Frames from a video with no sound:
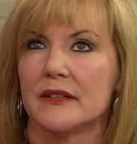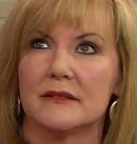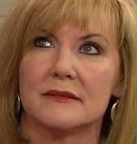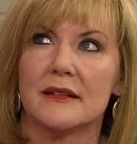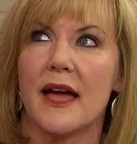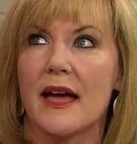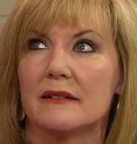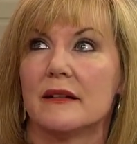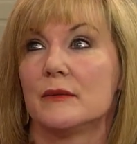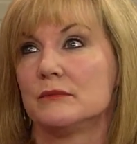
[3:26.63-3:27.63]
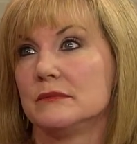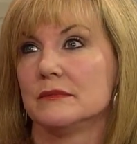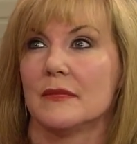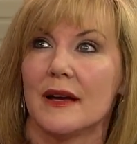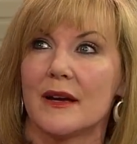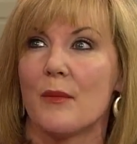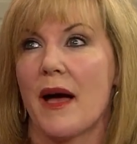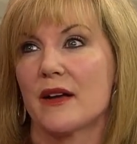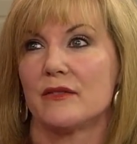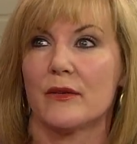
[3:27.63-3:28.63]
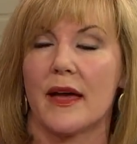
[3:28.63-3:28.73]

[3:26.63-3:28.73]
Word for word: and yeah, I, I go back and forth.